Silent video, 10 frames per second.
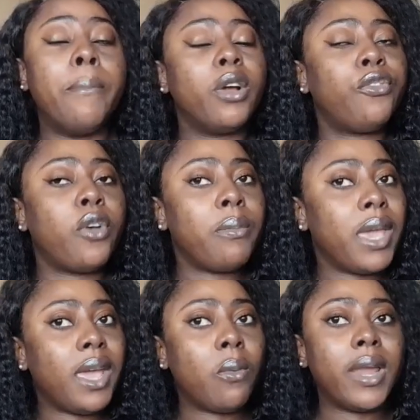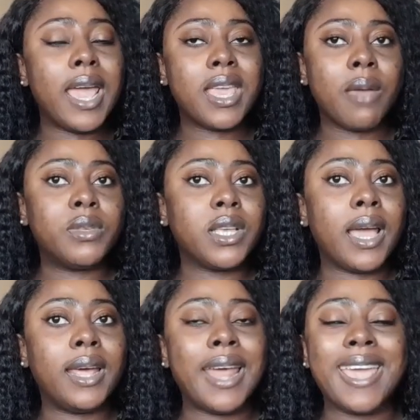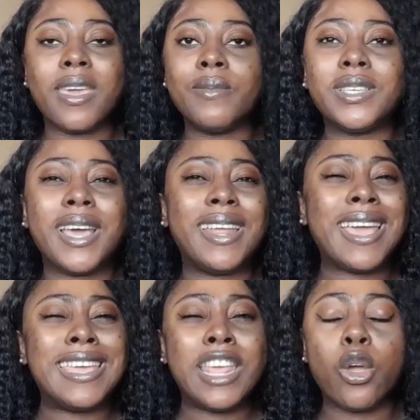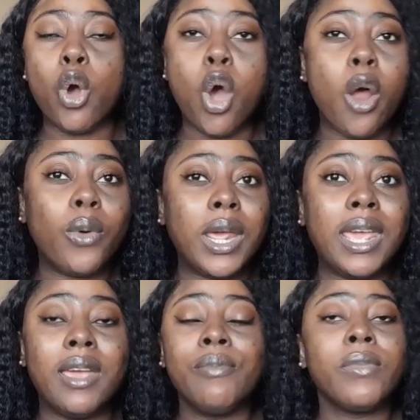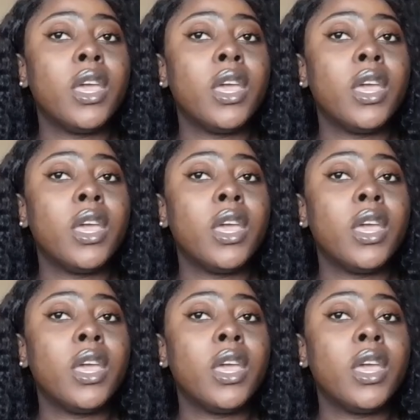But for me, when I came to Canada, I came to Canada in a hurry.